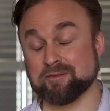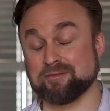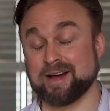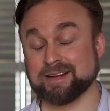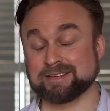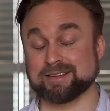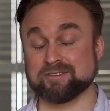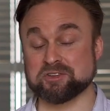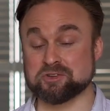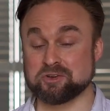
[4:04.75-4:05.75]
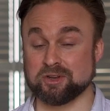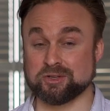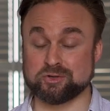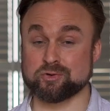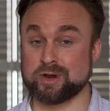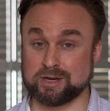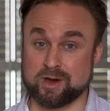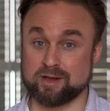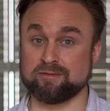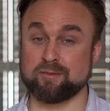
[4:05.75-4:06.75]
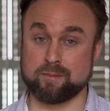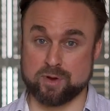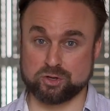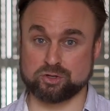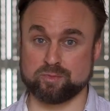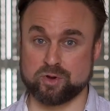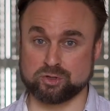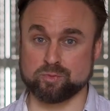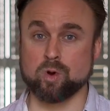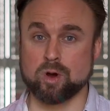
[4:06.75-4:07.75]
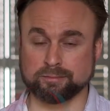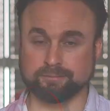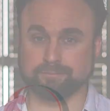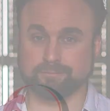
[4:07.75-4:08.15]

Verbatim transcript: In fact, it means you can enjoy life much, much more.